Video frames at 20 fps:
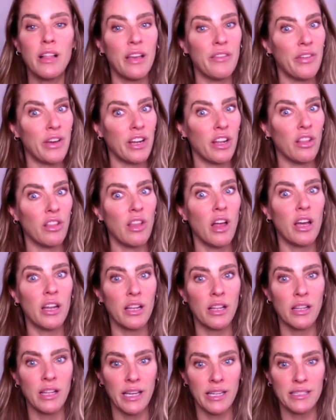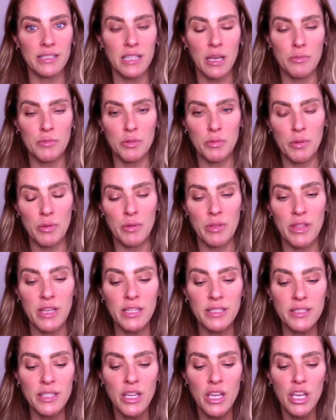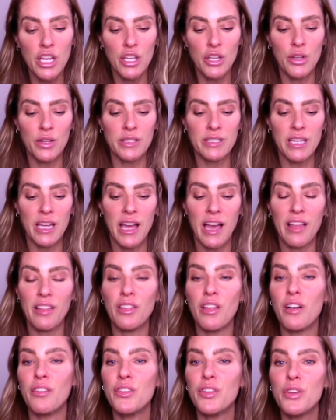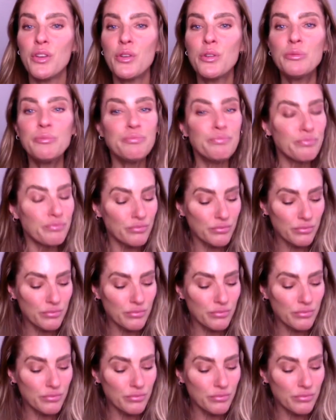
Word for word: I've had a lot of clients come to me with this. You can say, I love you.